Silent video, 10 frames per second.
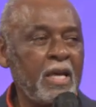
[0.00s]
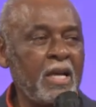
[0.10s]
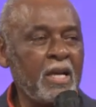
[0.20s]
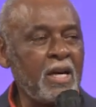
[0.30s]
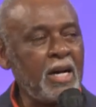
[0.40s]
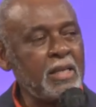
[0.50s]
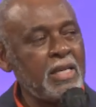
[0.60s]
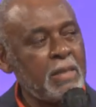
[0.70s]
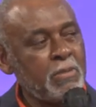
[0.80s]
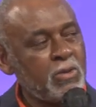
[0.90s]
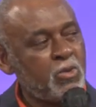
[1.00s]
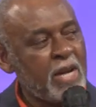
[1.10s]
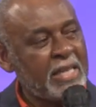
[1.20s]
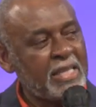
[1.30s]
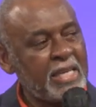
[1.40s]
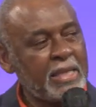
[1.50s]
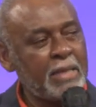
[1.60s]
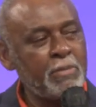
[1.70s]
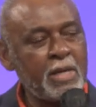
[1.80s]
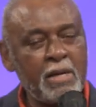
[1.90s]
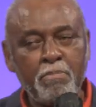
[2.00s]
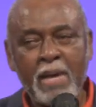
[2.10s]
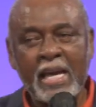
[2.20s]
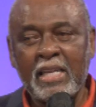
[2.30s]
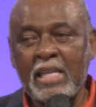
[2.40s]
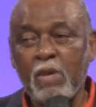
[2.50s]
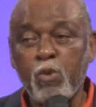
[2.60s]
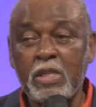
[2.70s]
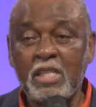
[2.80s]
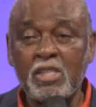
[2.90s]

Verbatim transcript: And God kept trying to get them to come back, and they wouldn't.